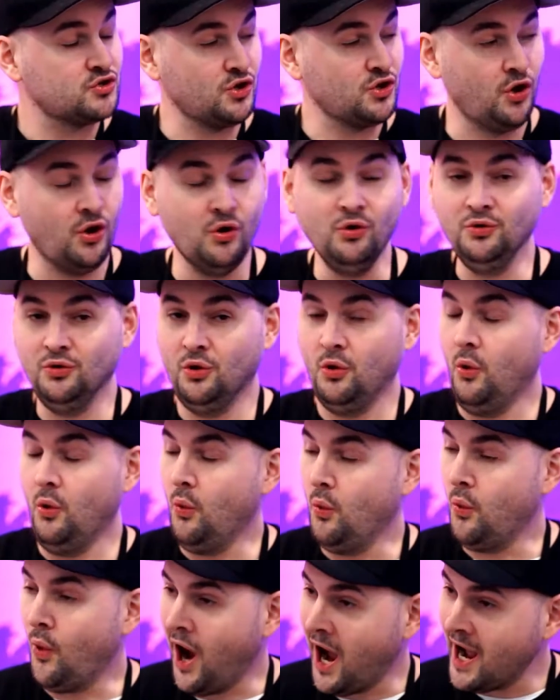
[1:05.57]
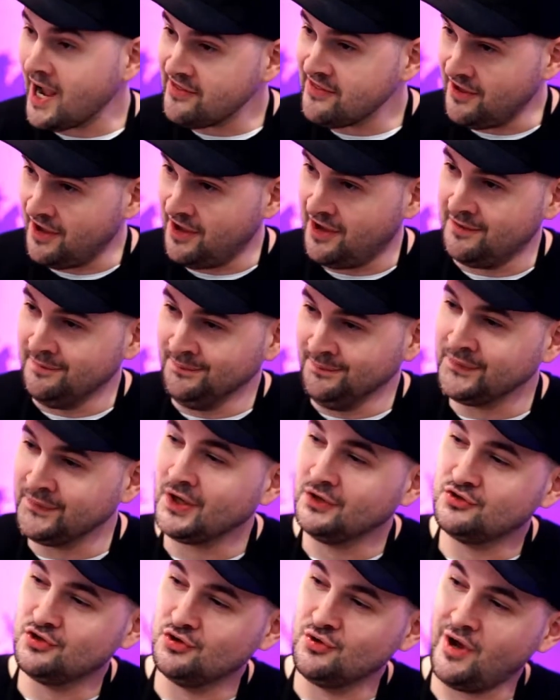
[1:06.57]
so why then
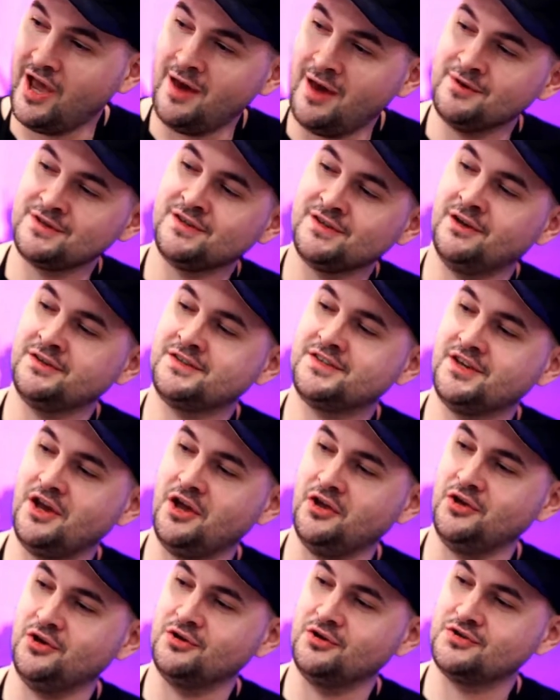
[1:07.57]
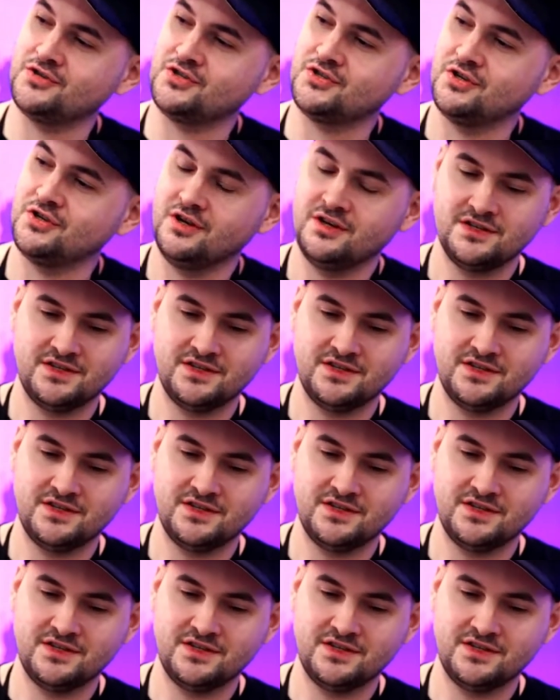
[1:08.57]
do Amazon sellers